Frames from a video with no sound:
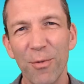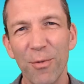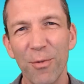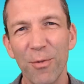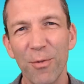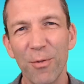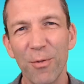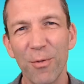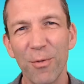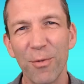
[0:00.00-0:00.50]

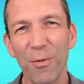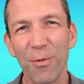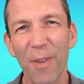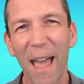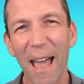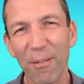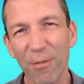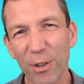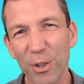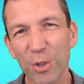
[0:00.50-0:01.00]
If you've
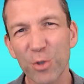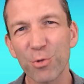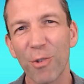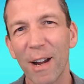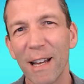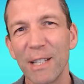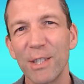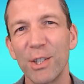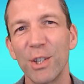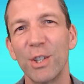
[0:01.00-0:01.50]
ever
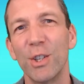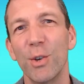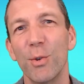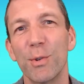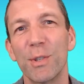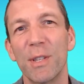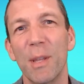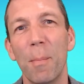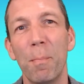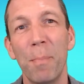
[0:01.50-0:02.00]
tried to
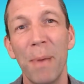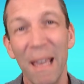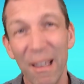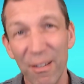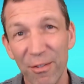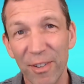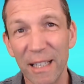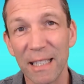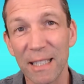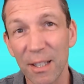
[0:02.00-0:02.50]
use the
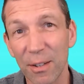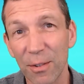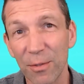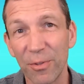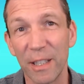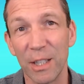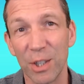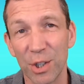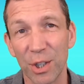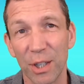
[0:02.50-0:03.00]
pivot
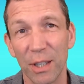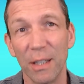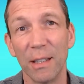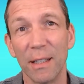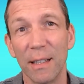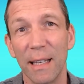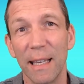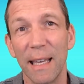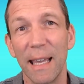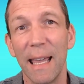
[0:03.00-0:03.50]
feature
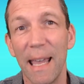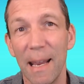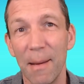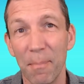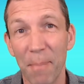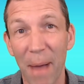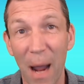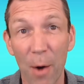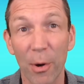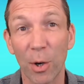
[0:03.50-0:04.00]
in
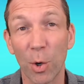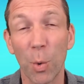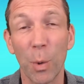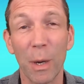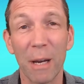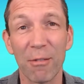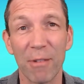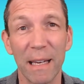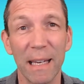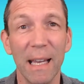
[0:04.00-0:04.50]
Power
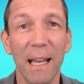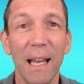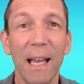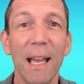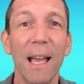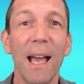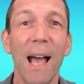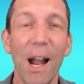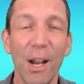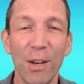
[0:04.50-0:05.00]
Query
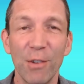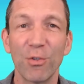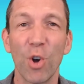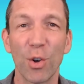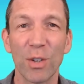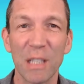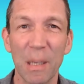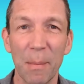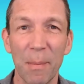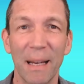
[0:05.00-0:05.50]
and you've
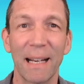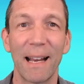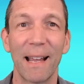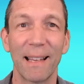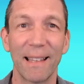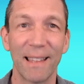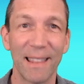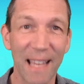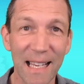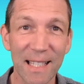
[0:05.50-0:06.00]
got something
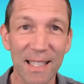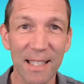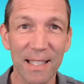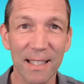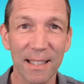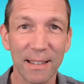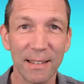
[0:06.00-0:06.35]
like this,